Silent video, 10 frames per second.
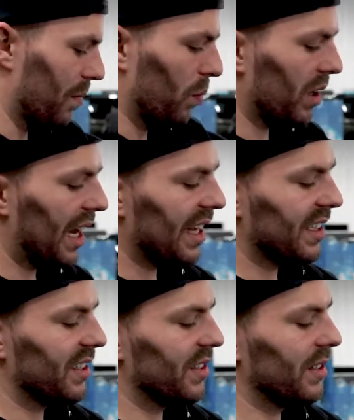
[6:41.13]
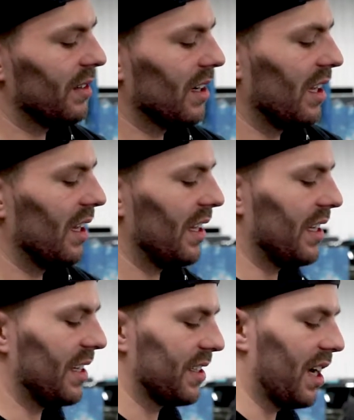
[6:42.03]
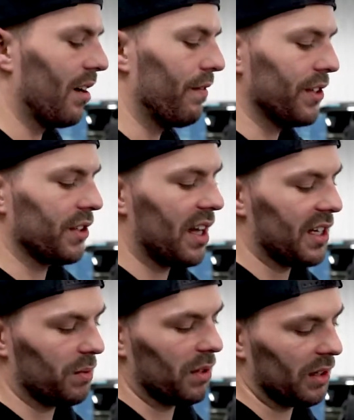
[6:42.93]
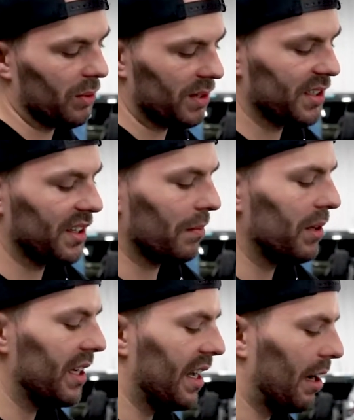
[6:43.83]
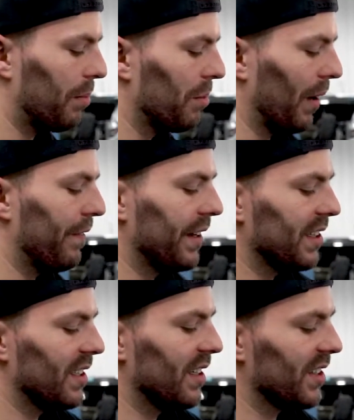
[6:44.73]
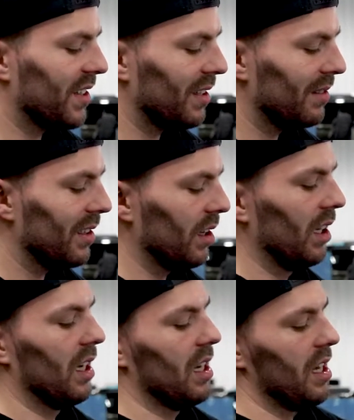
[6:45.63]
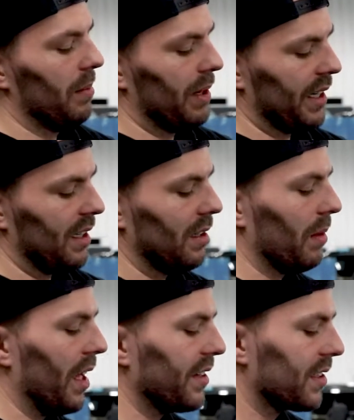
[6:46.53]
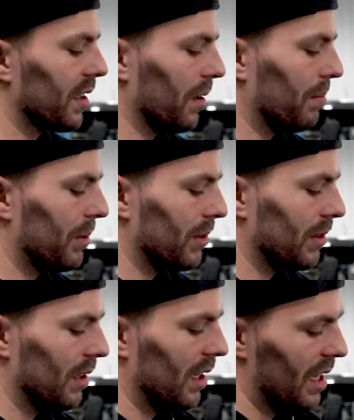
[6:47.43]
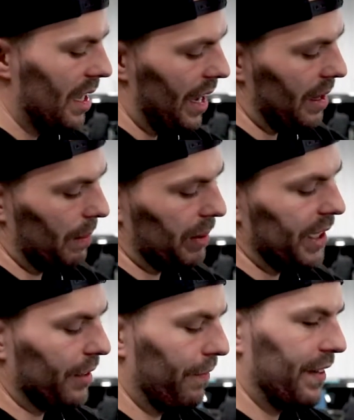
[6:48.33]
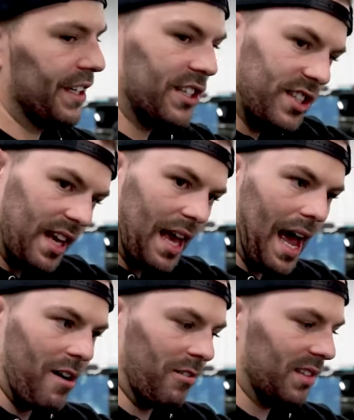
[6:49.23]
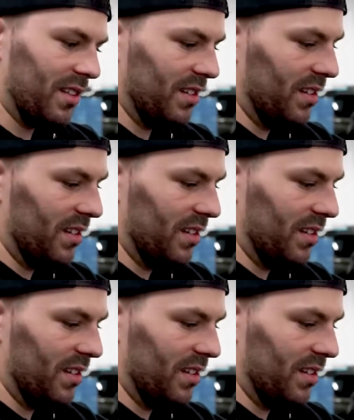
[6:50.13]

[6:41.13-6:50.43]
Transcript: What I like to do is kind of visualize where our corner is going to be, and I'll put my fingers there to start with, pick it up, and you're just going to pull, and then bring your fingers out